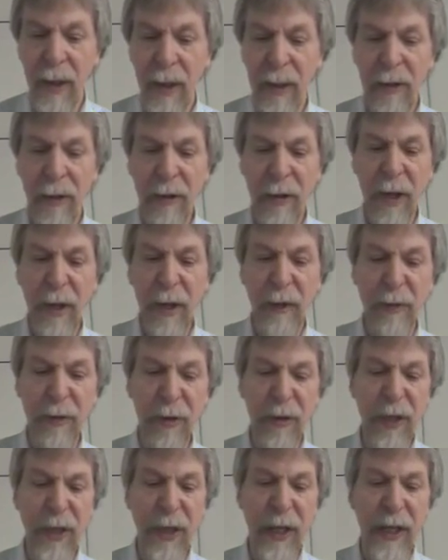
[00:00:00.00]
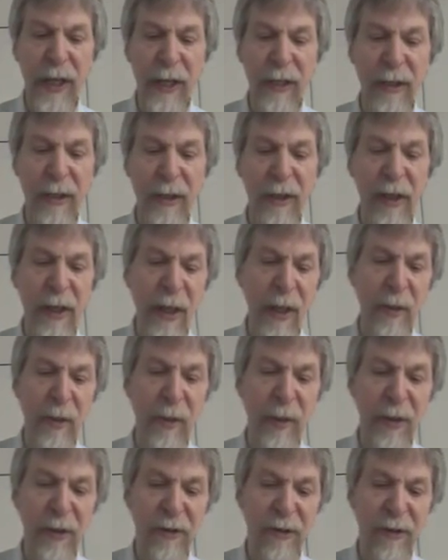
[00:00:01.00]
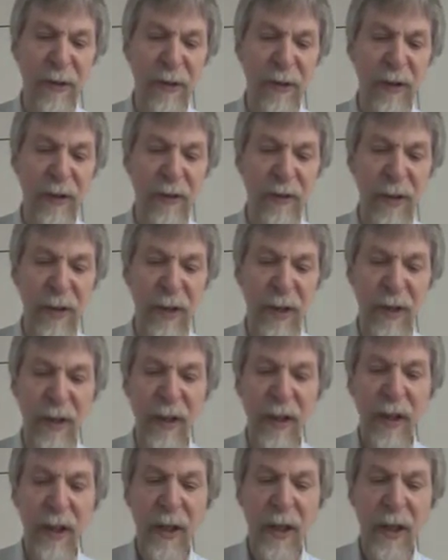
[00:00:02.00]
So therefore, I added libraries there